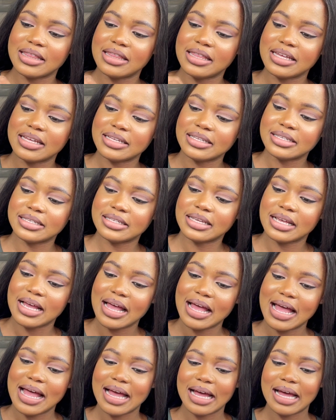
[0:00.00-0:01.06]
this
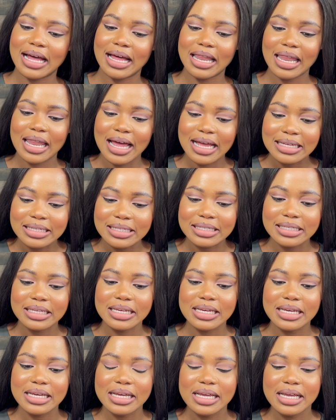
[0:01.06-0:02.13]

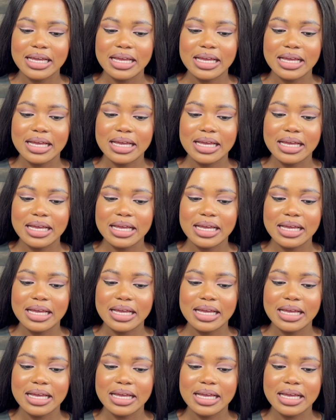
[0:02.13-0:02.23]
classy,